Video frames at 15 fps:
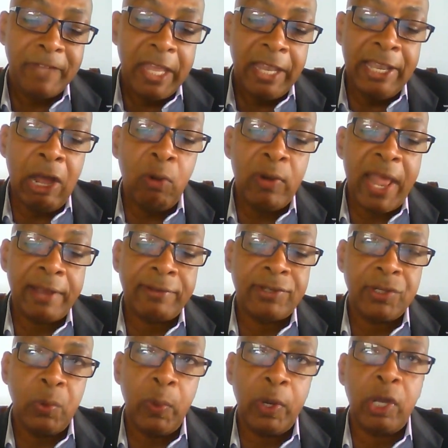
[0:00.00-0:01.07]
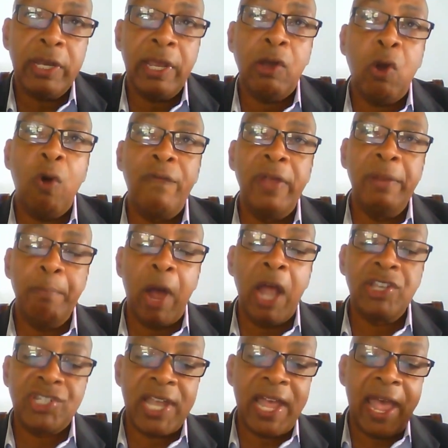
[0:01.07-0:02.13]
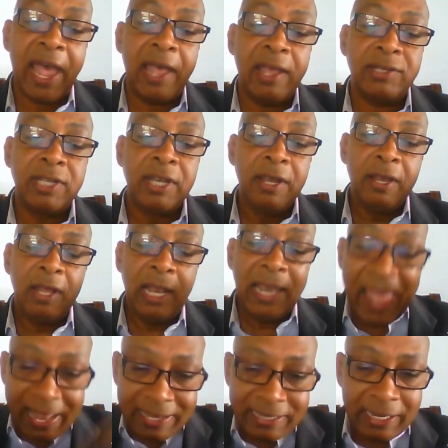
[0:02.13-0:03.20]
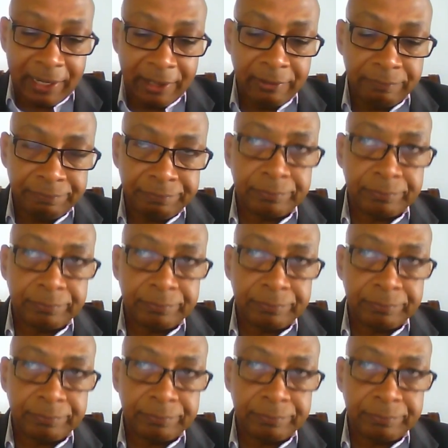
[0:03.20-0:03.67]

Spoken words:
Now that the COVID monster has landed